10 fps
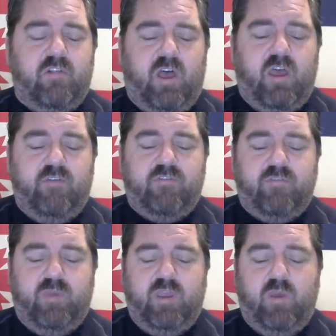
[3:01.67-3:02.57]
lives as
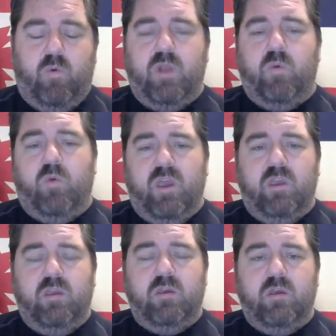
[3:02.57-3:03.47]
being one way,